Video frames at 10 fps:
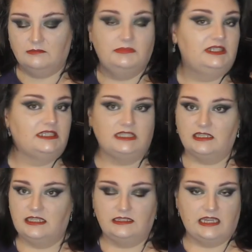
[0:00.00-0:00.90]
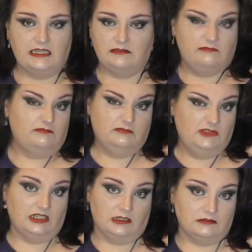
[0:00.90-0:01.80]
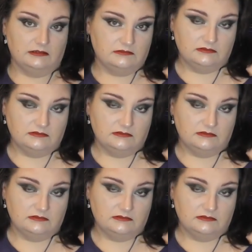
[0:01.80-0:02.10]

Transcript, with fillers: but it does it, it you know